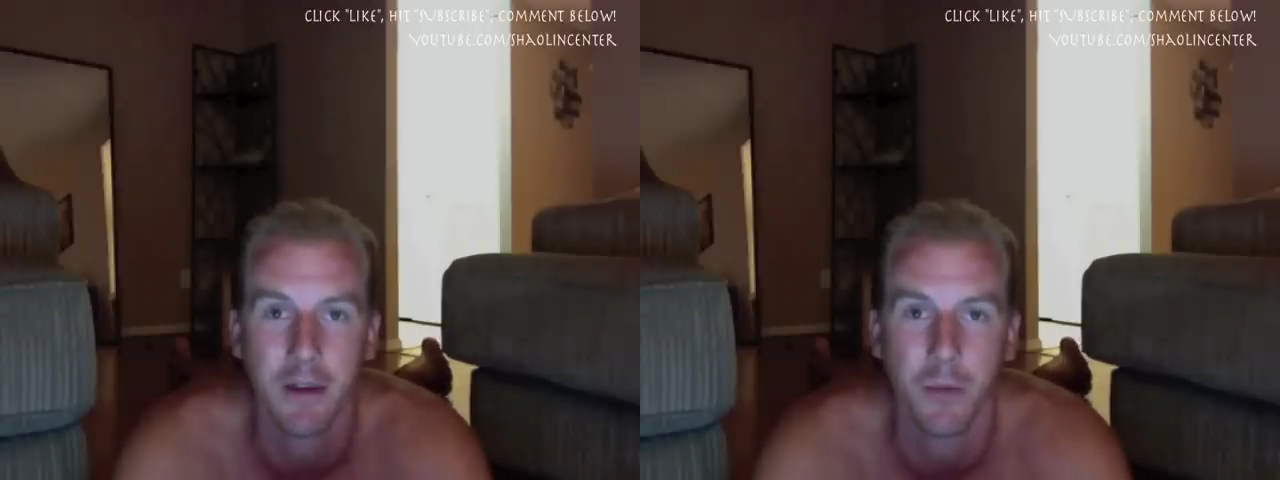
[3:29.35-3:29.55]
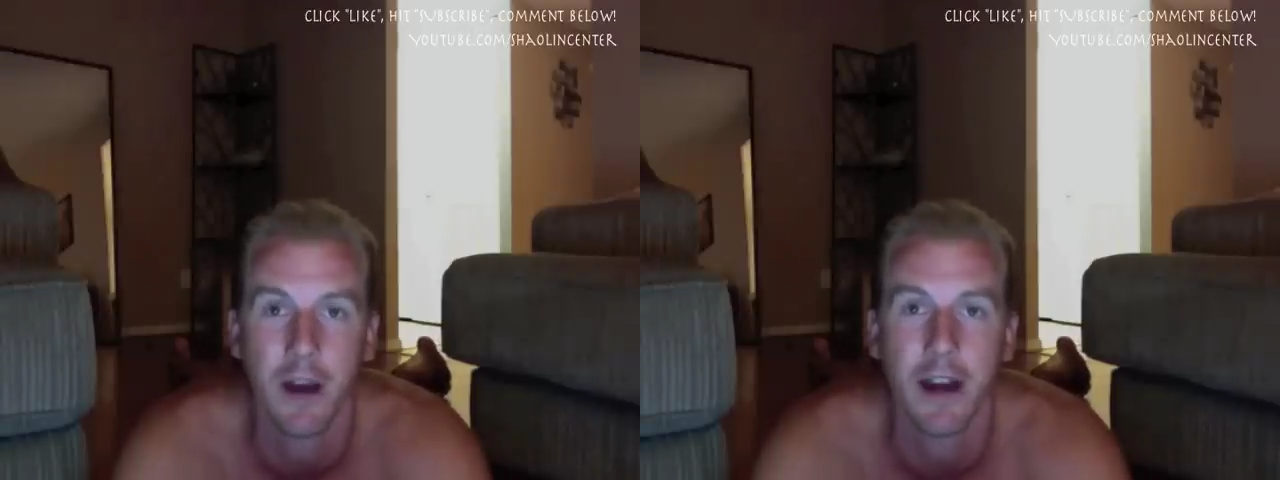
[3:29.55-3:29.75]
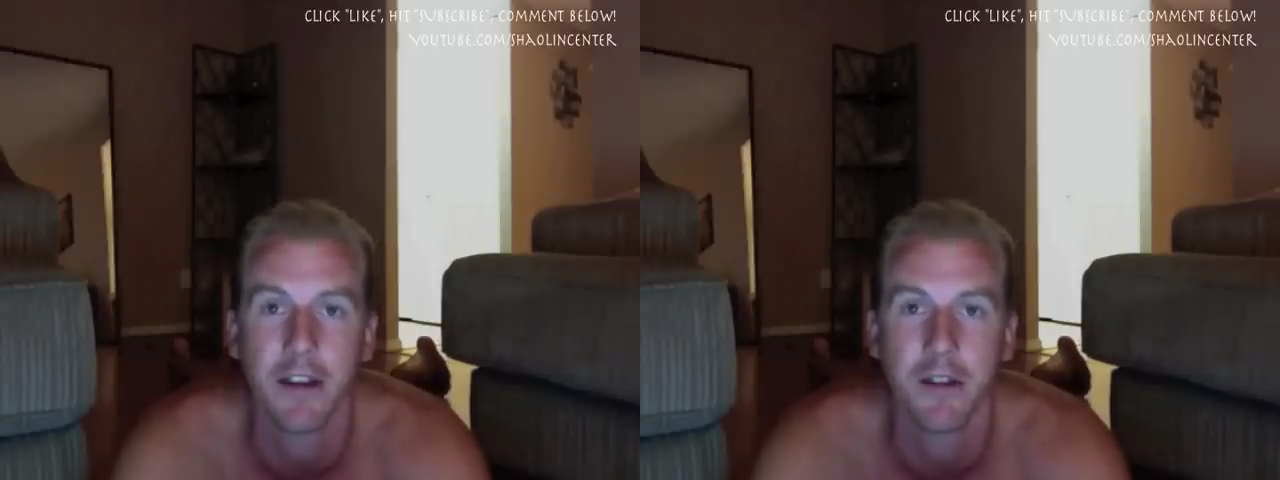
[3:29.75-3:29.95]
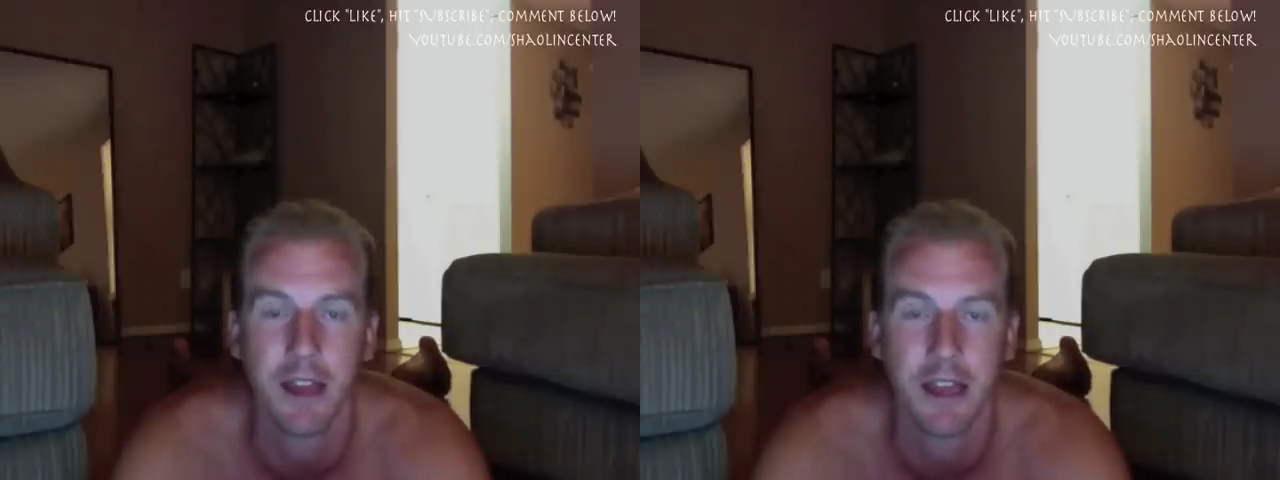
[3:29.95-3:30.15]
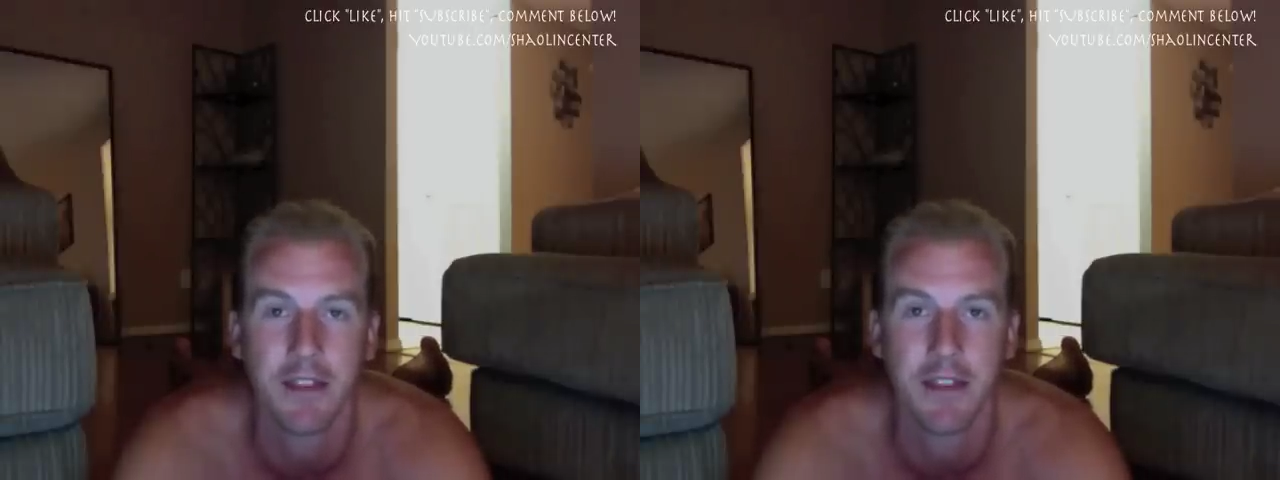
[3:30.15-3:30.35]
Why do you
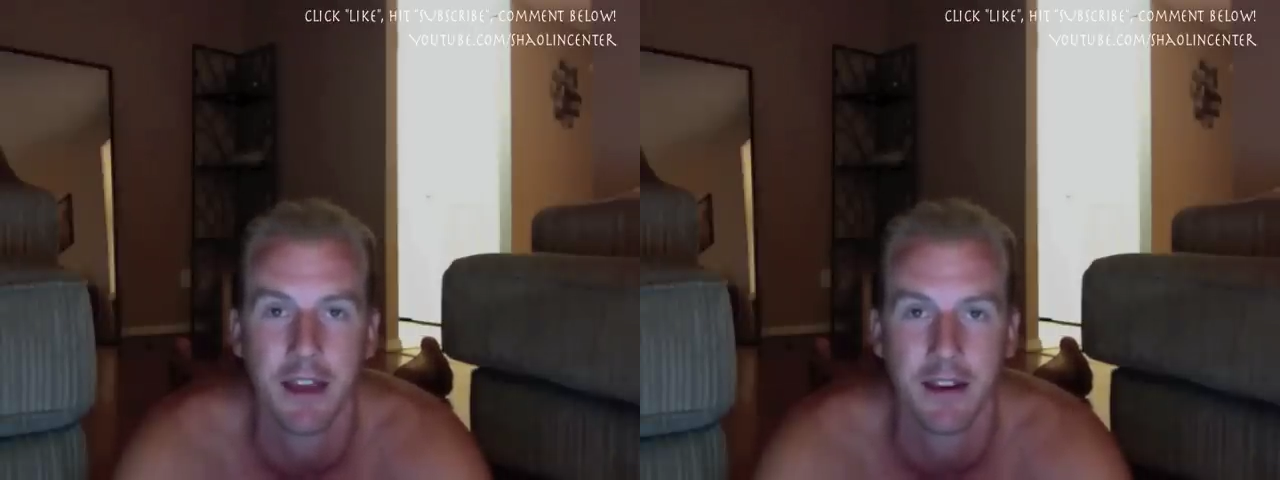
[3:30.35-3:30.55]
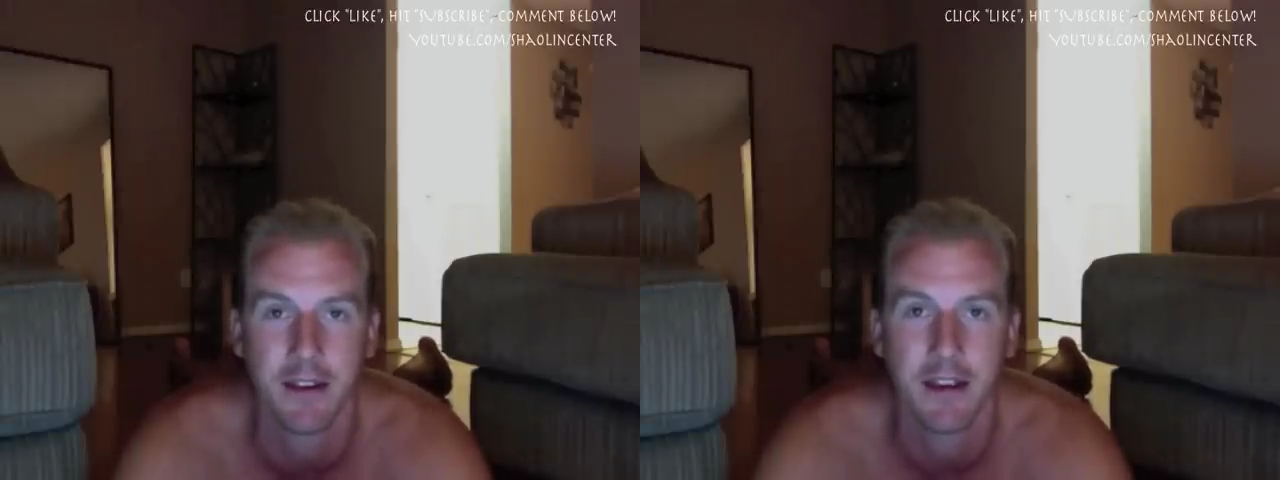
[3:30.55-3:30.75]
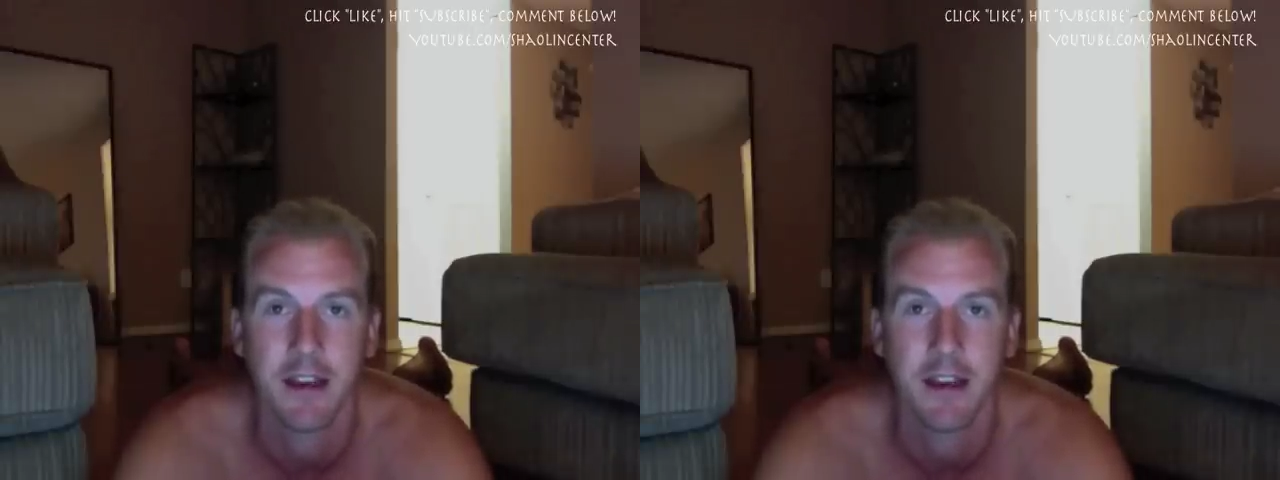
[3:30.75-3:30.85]
hate that